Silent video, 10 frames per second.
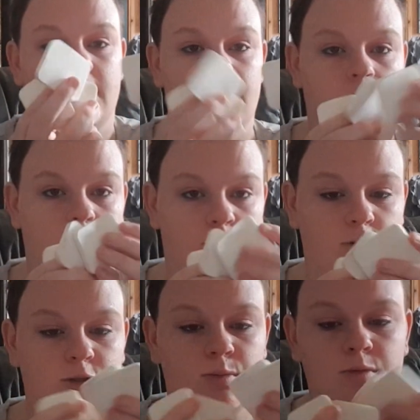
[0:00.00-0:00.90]
I got
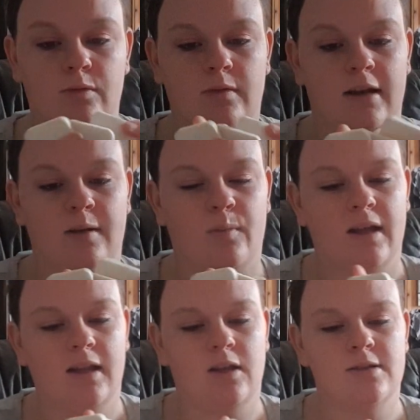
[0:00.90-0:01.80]
multiple and I
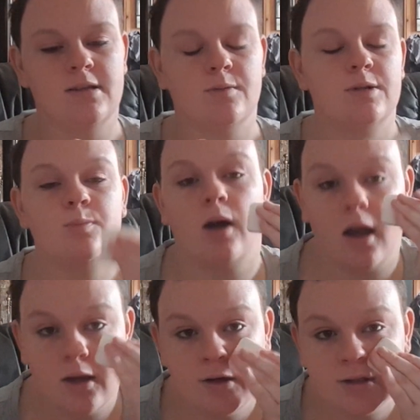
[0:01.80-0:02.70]
barely use these ones, but I
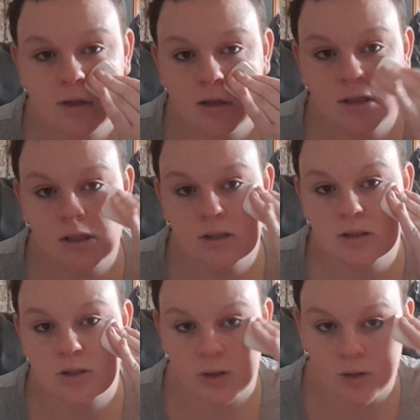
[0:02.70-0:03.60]
usually use it
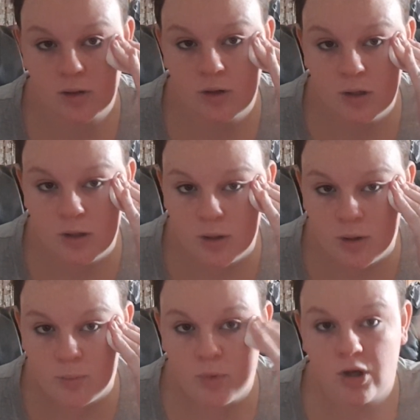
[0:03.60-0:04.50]
just to
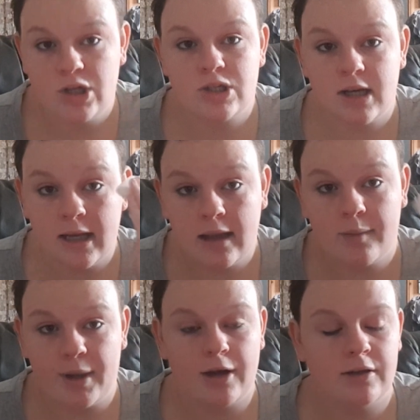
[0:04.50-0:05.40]
push in the
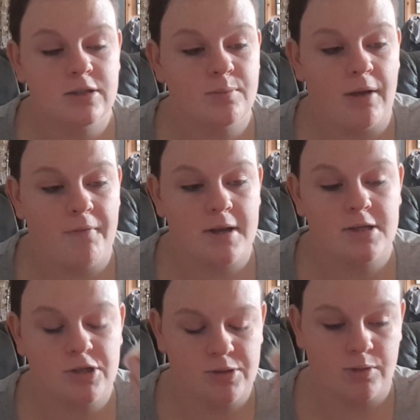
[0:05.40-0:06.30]
powder to my face
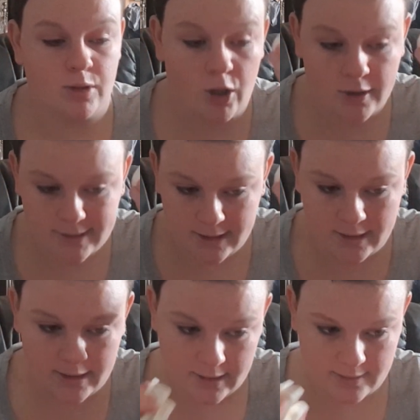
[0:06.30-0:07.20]
just so it locks in
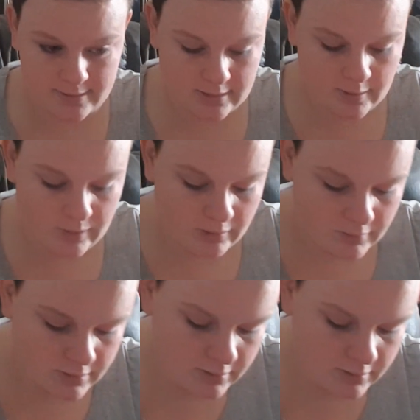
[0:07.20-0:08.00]
and it doesn't come out.